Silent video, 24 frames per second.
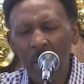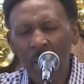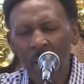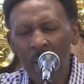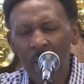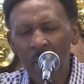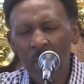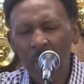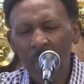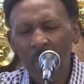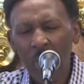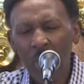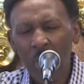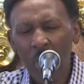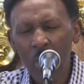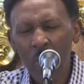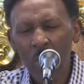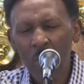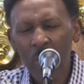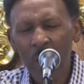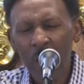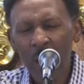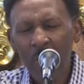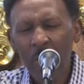area code
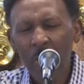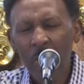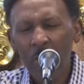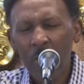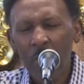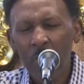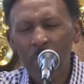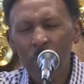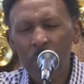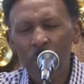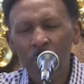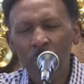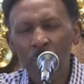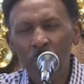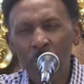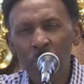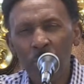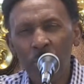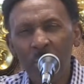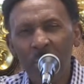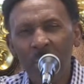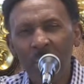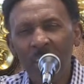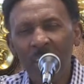
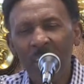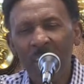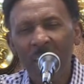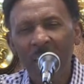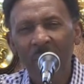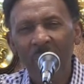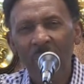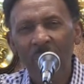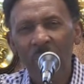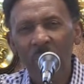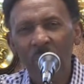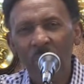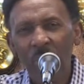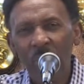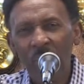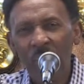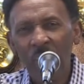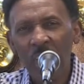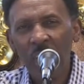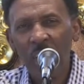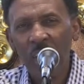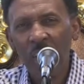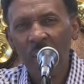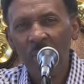
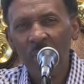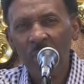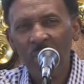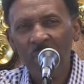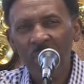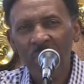504-279-1300.